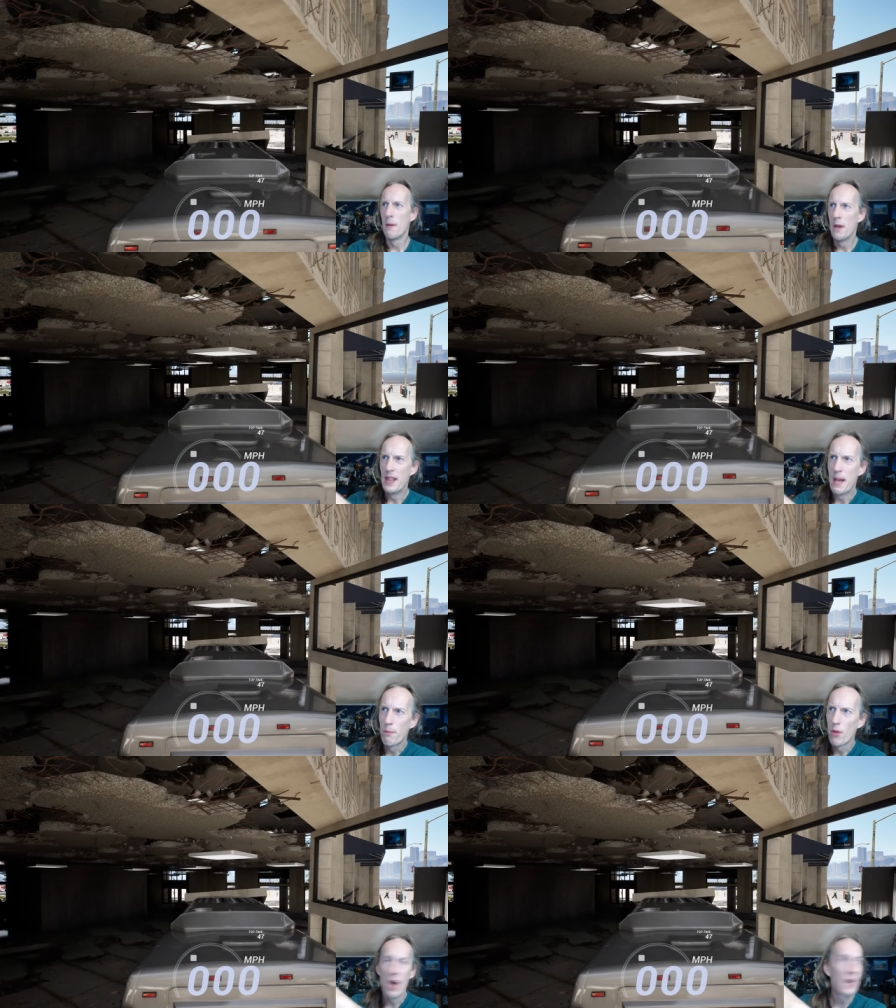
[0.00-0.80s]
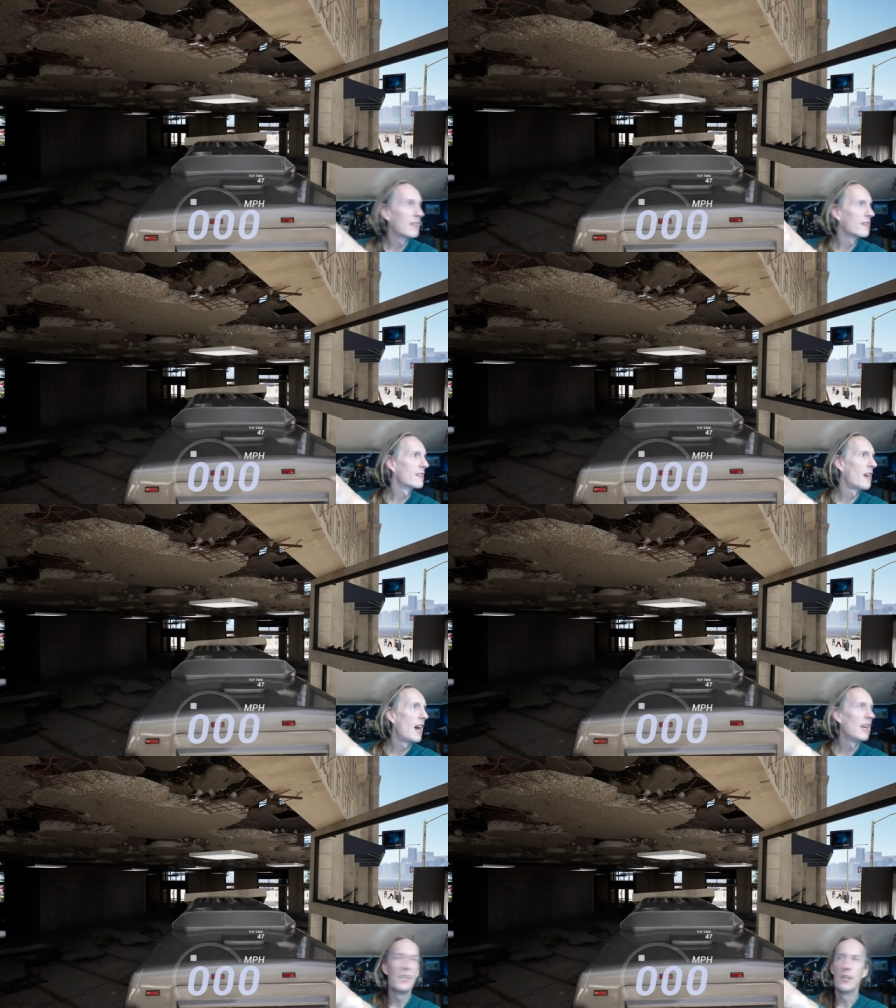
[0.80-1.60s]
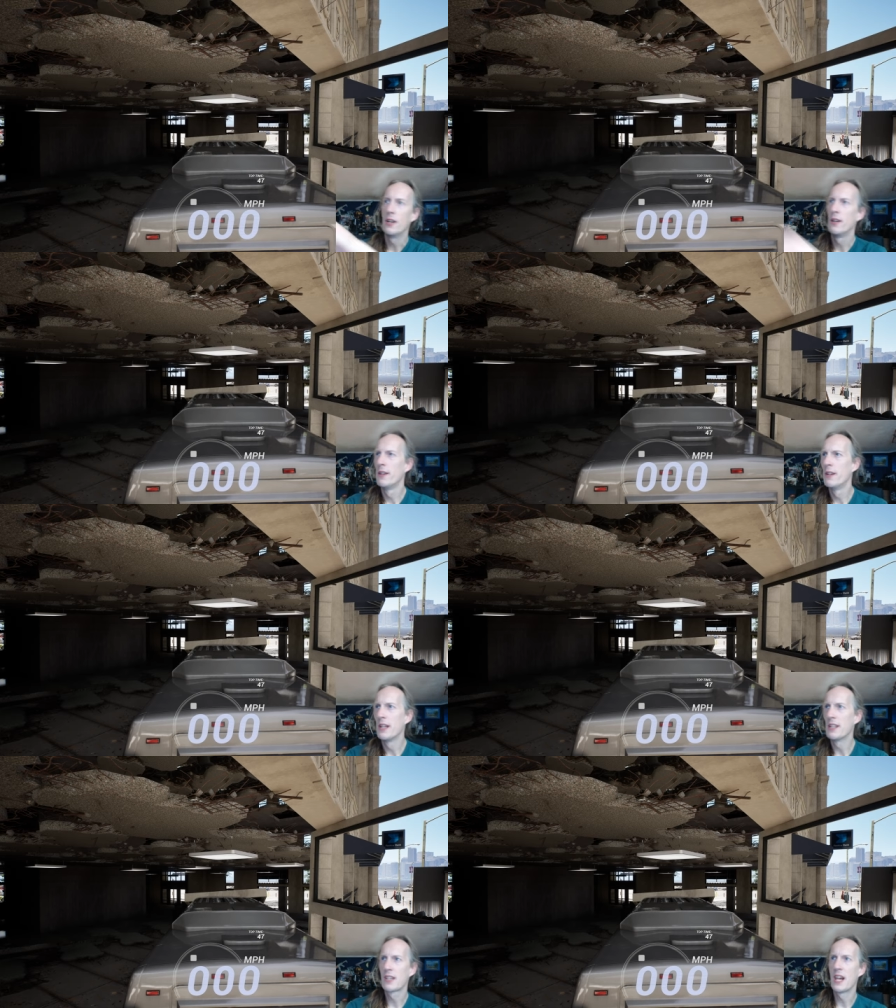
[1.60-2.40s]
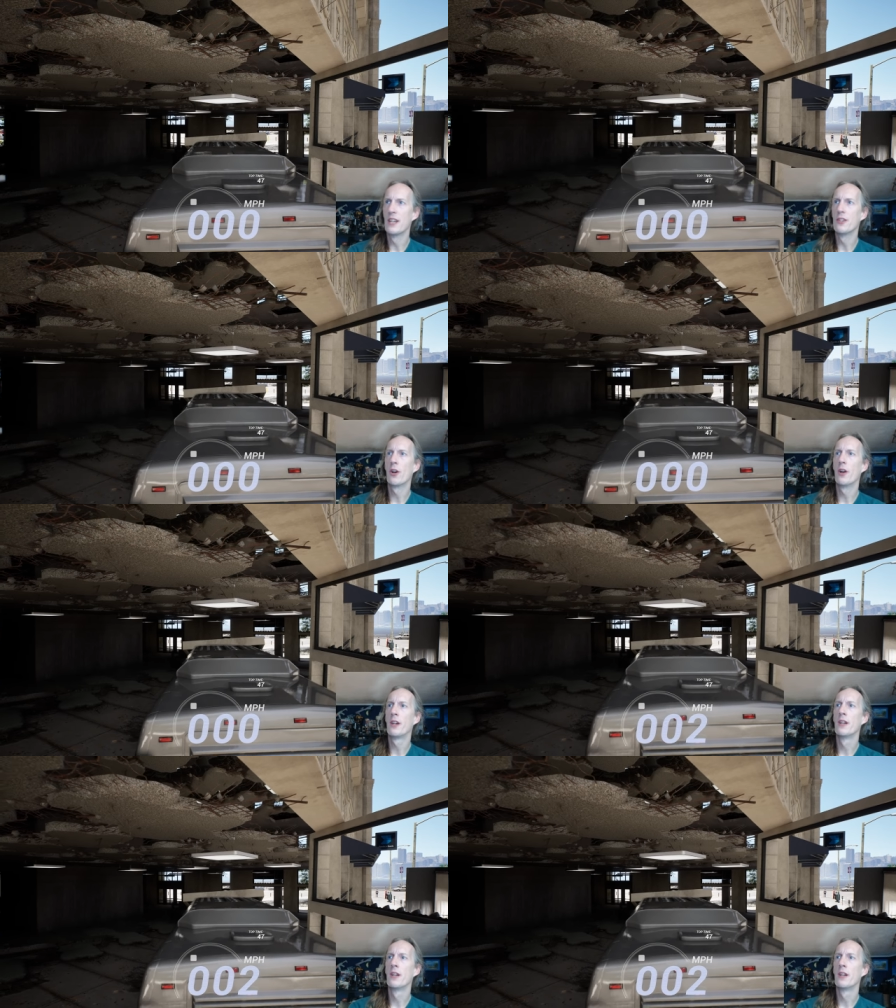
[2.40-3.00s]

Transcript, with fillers: And that block inside here, that's kind of dark,